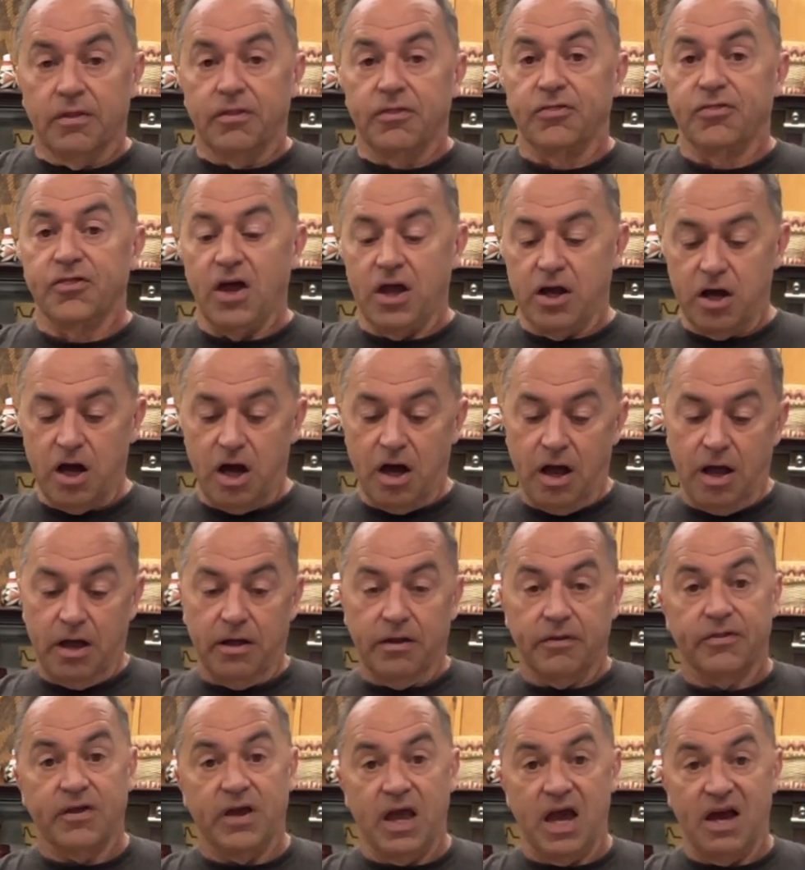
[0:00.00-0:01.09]
they
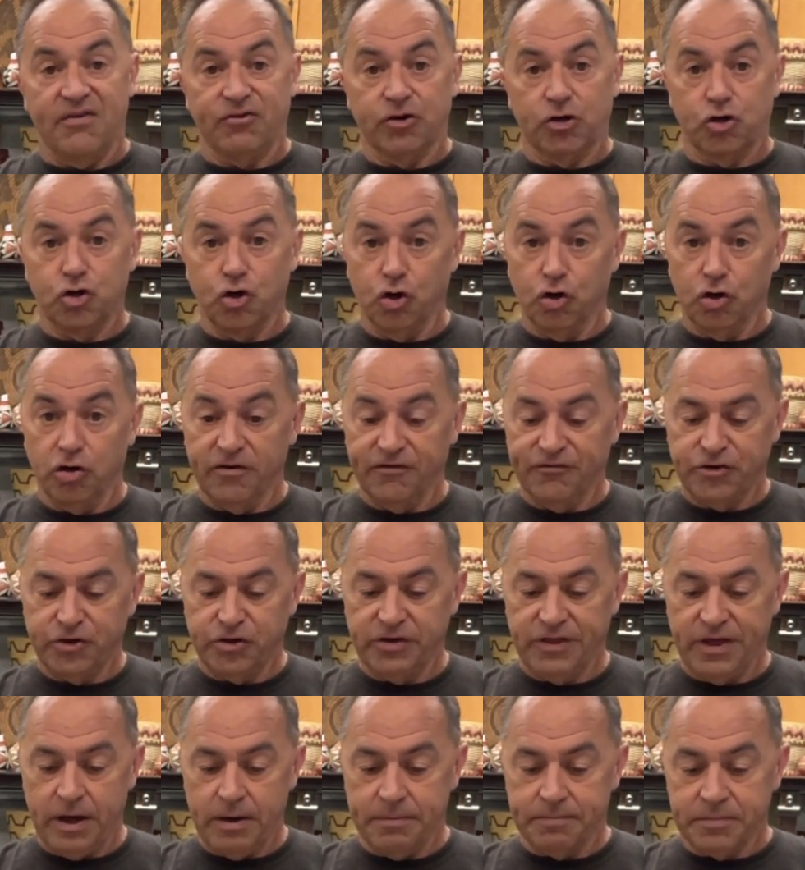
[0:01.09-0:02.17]
have a curve to
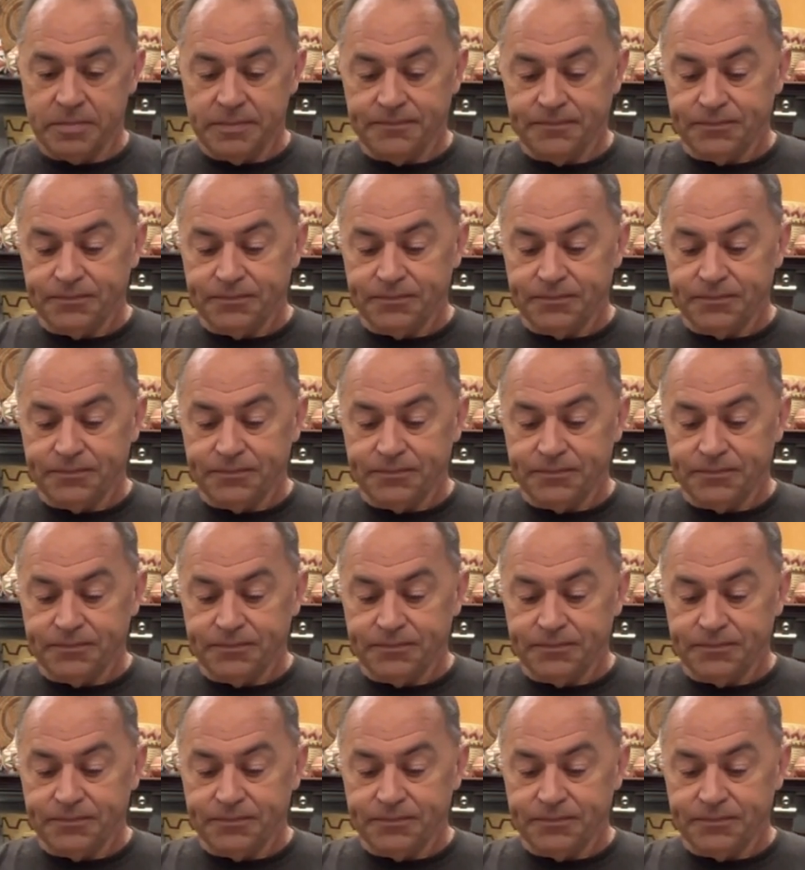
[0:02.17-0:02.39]
them.